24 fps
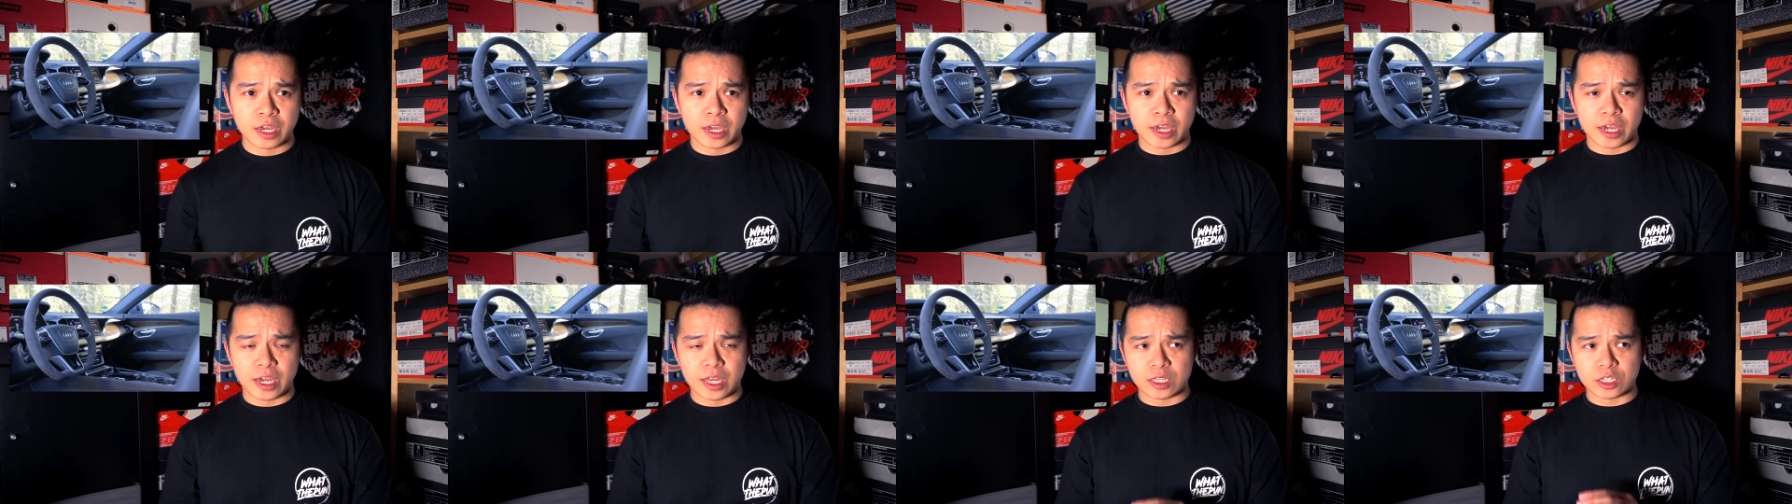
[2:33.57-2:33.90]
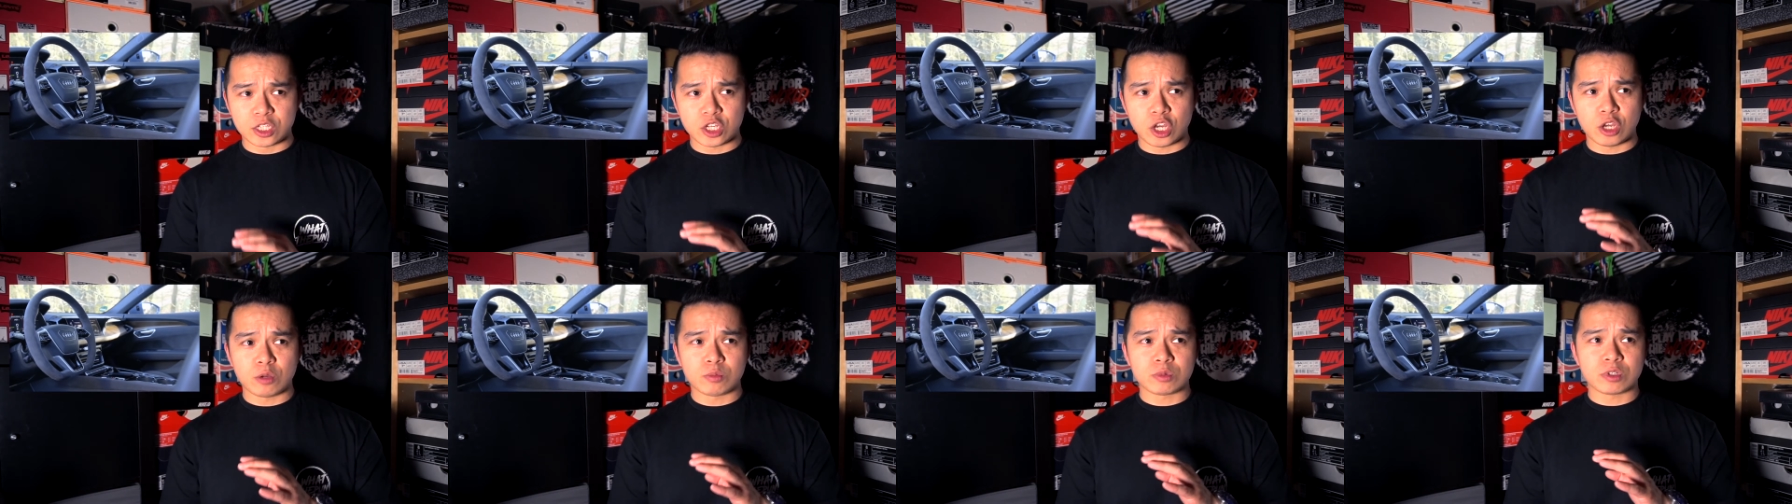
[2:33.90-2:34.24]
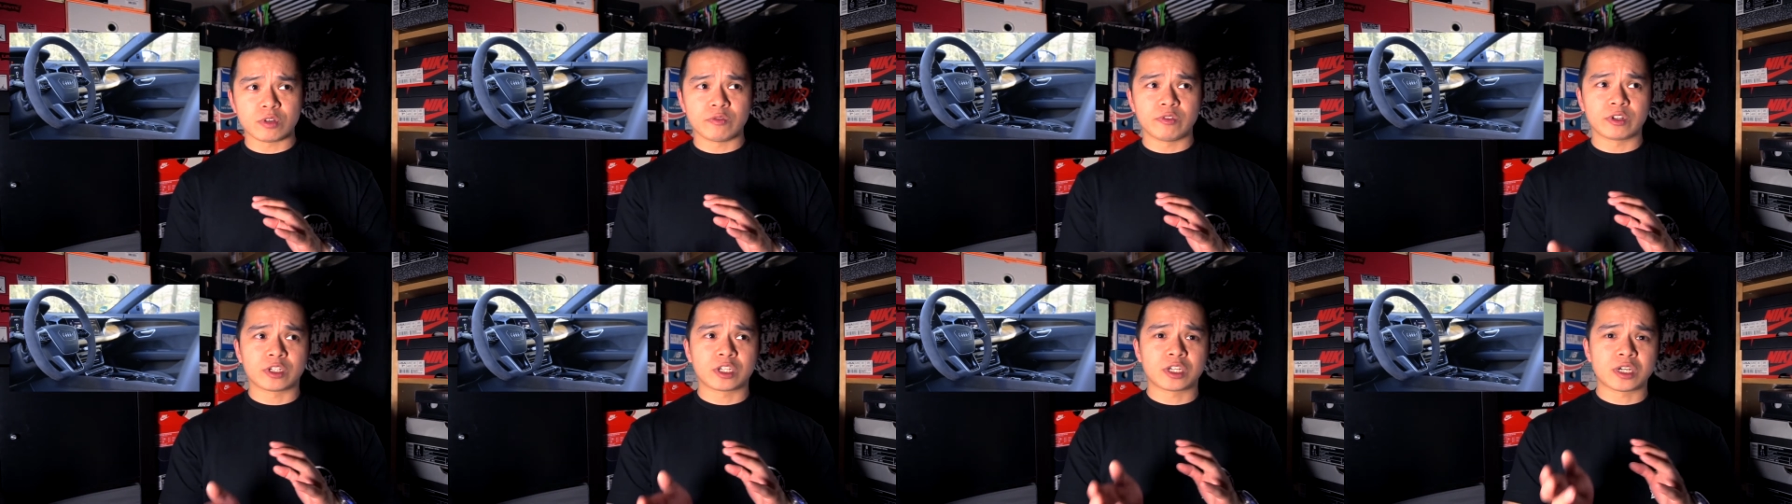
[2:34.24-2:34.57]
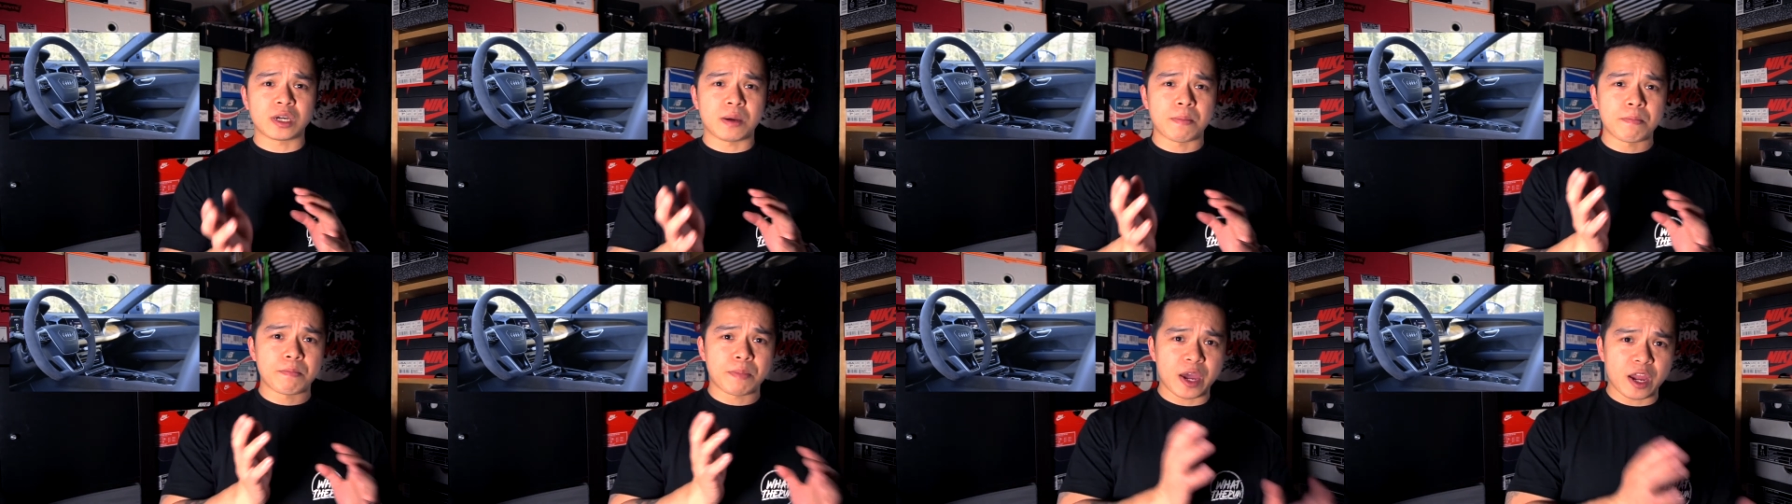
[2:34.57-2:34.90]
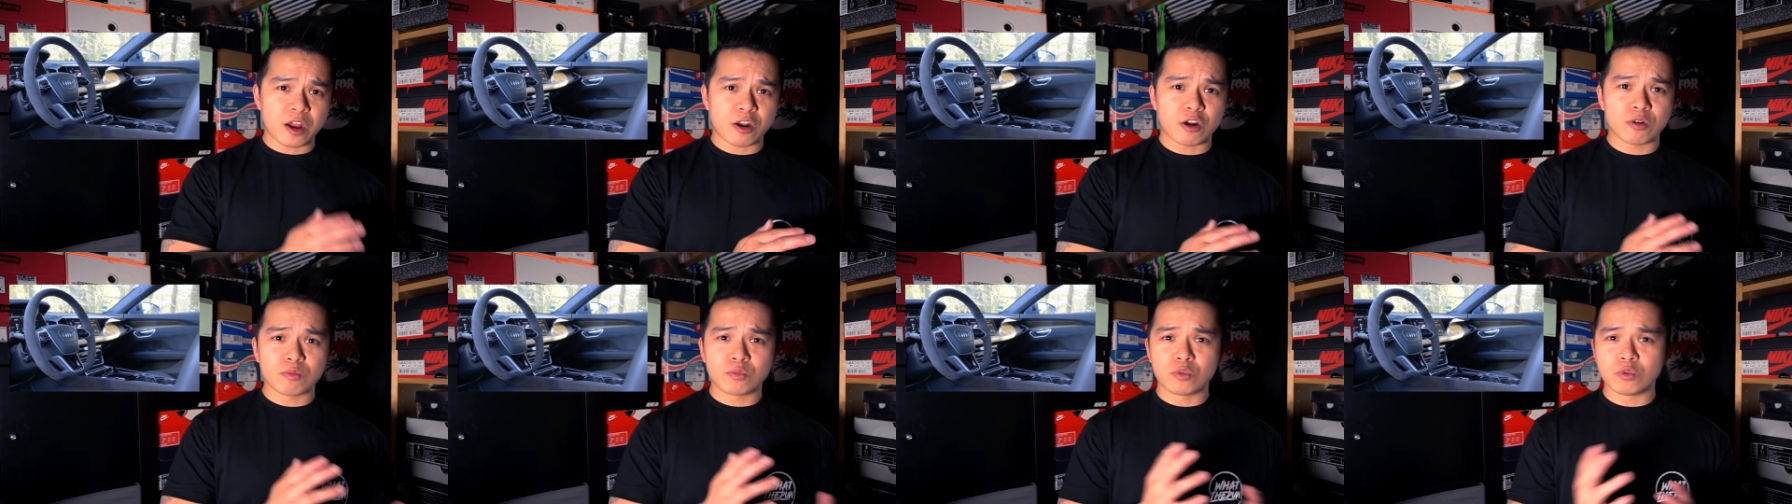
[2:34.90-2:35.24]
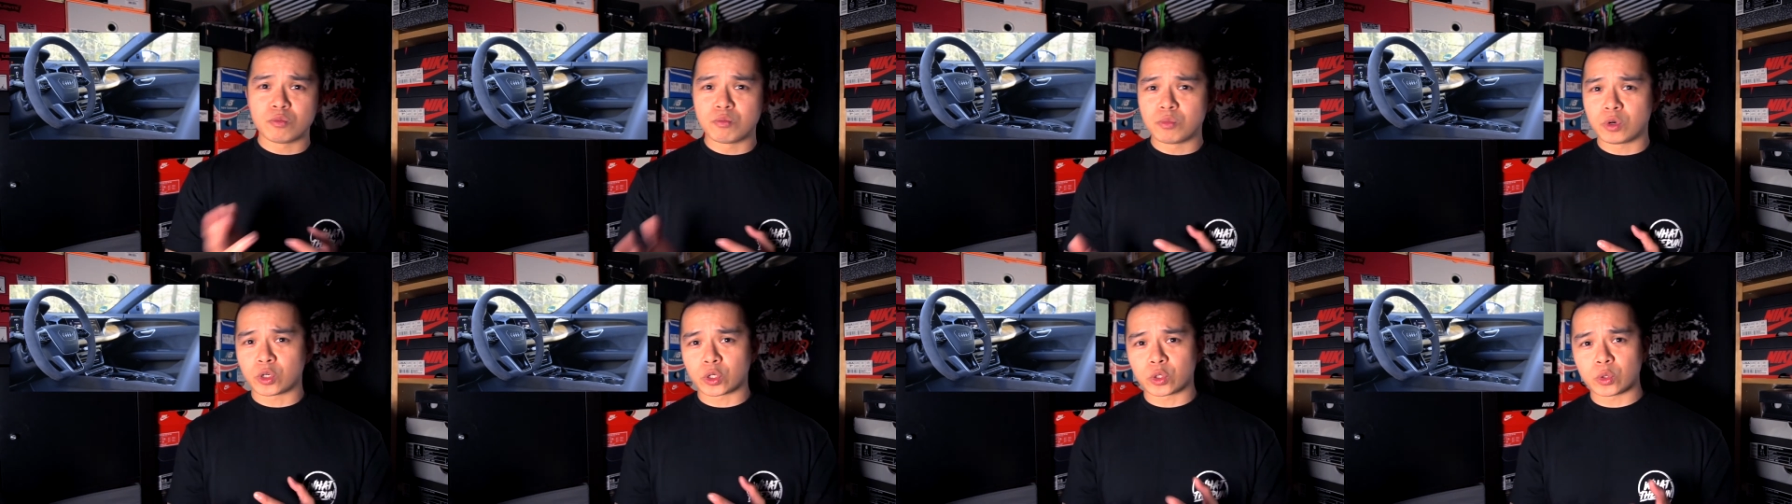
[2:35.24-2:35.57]
In terms of a comparable
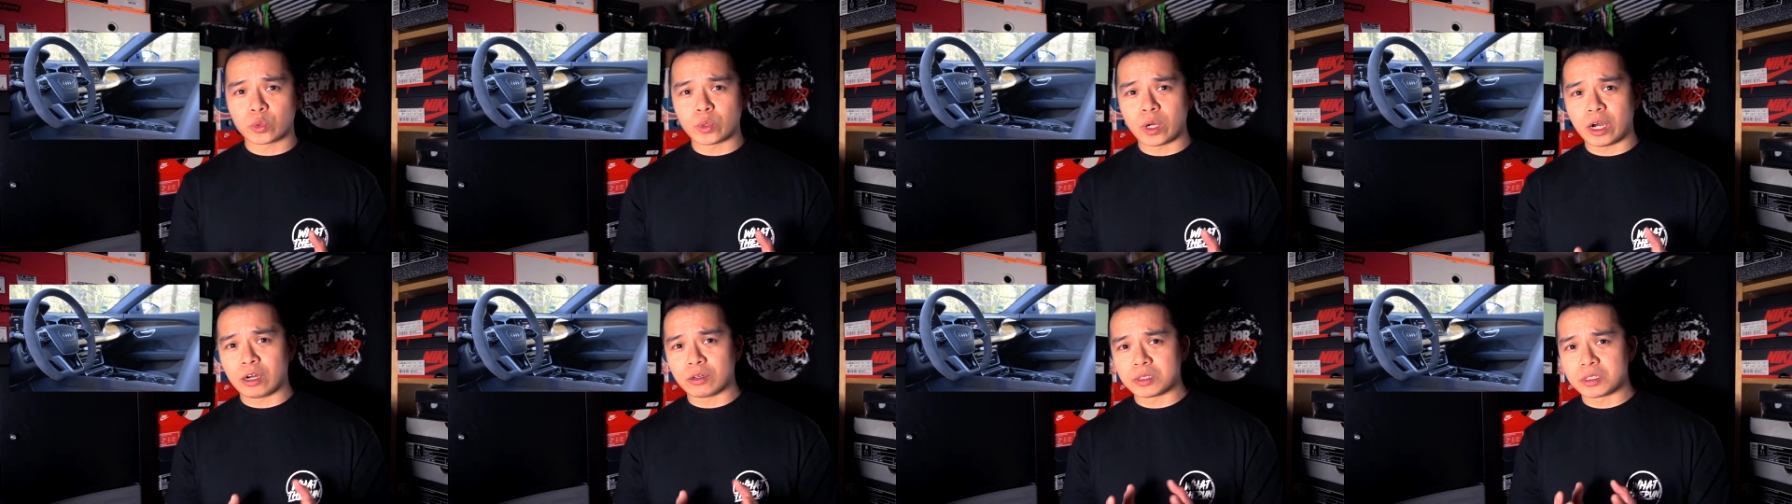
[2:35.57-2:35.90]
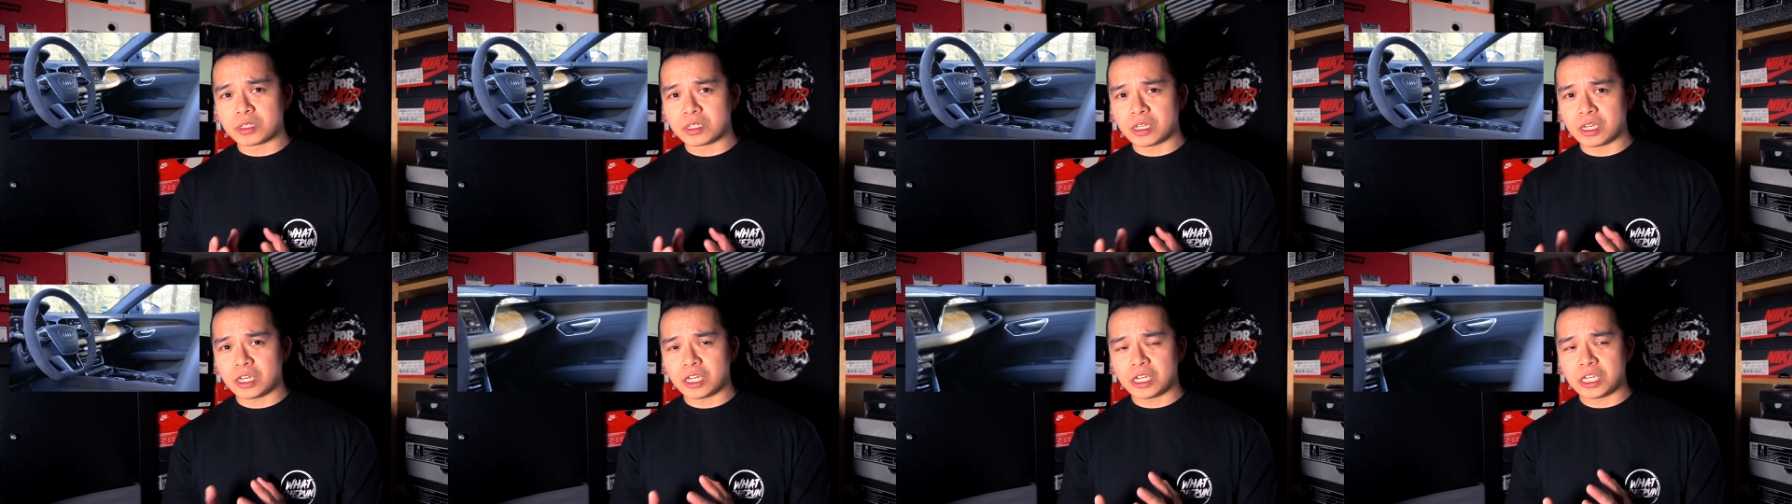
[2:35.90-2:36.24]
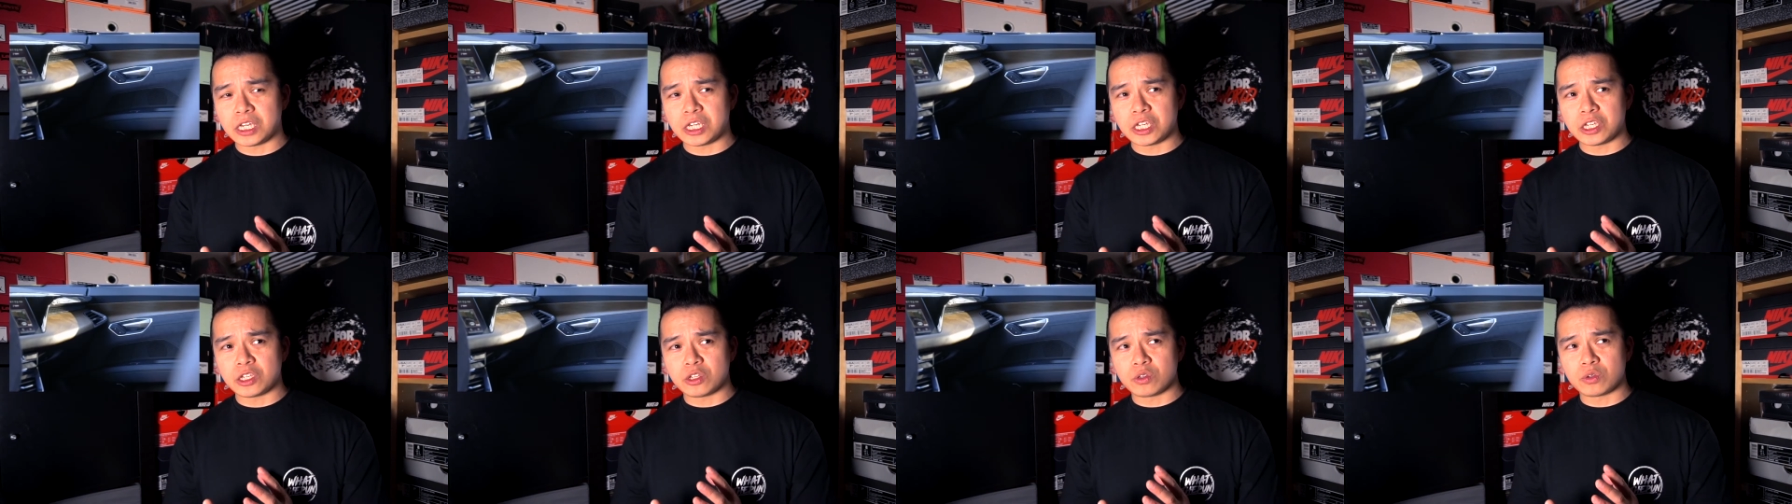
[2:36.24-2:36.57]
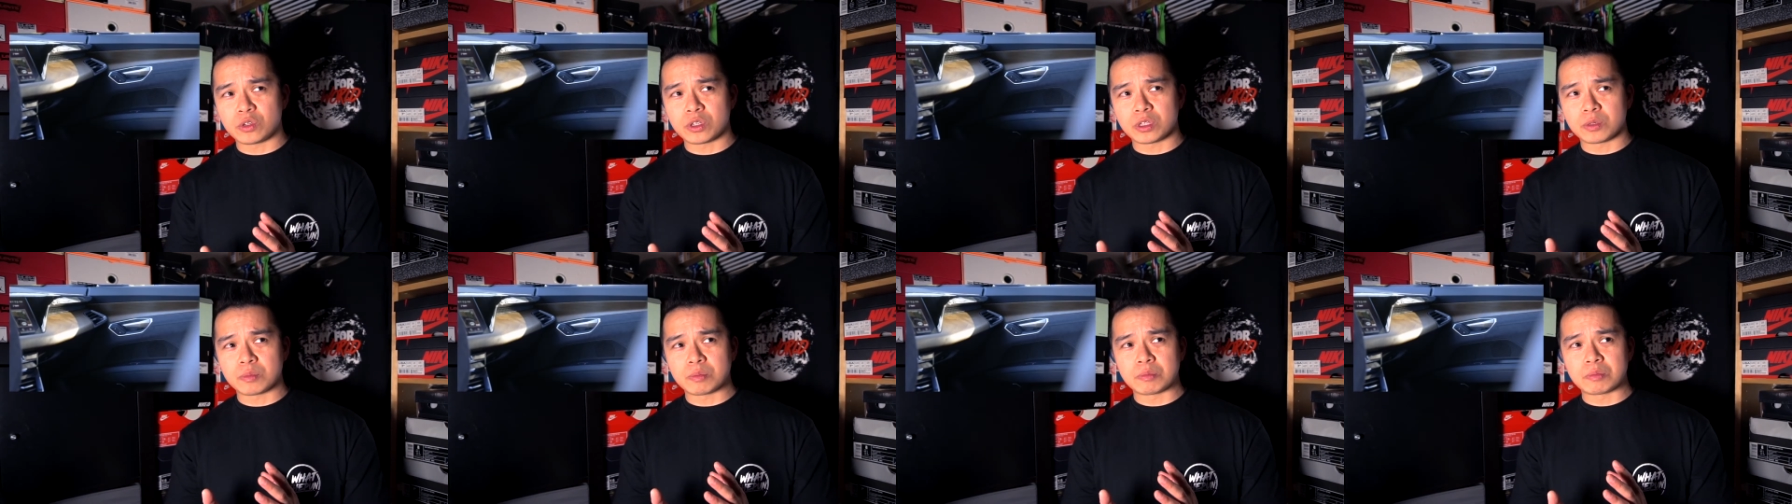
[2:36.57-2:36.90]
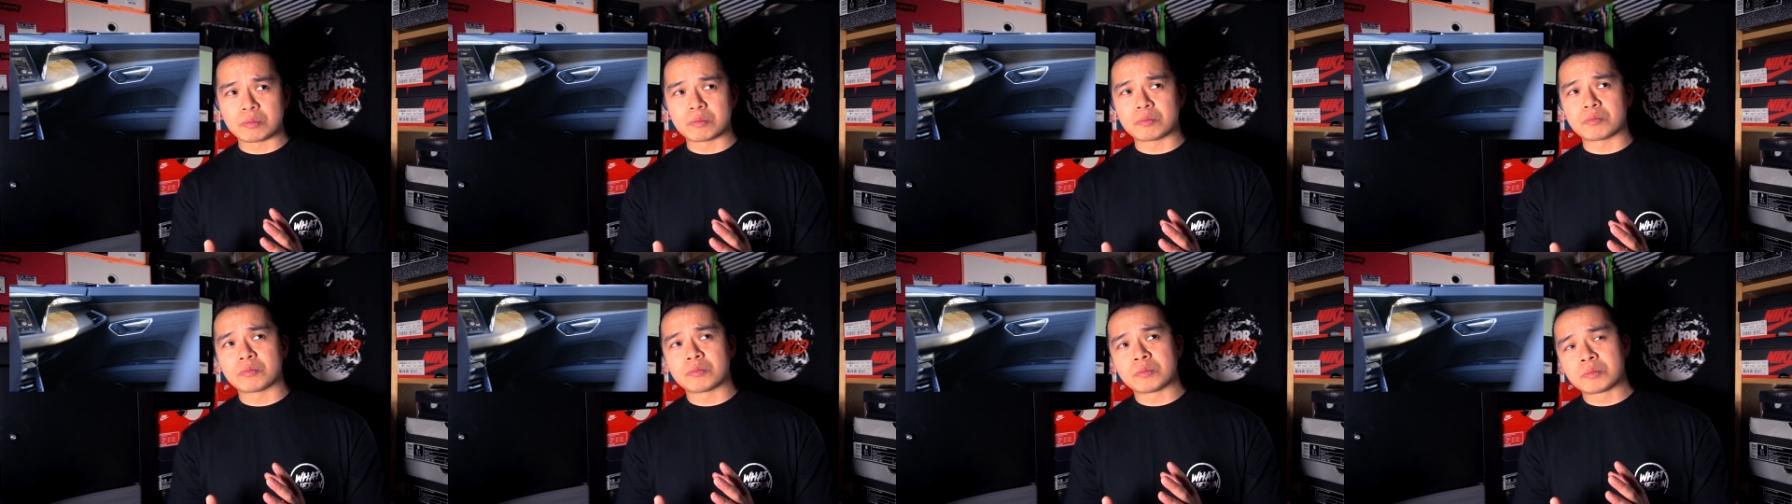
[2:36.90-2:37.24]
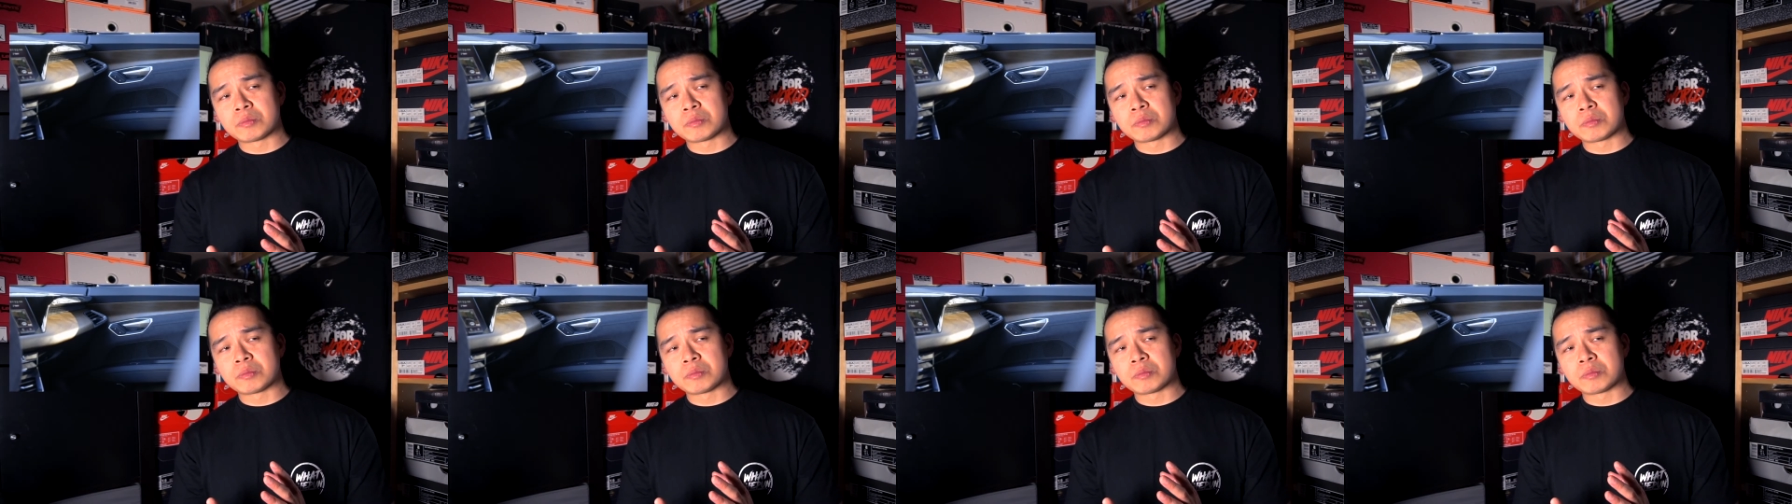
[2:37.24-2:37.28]
model, I'd say you can,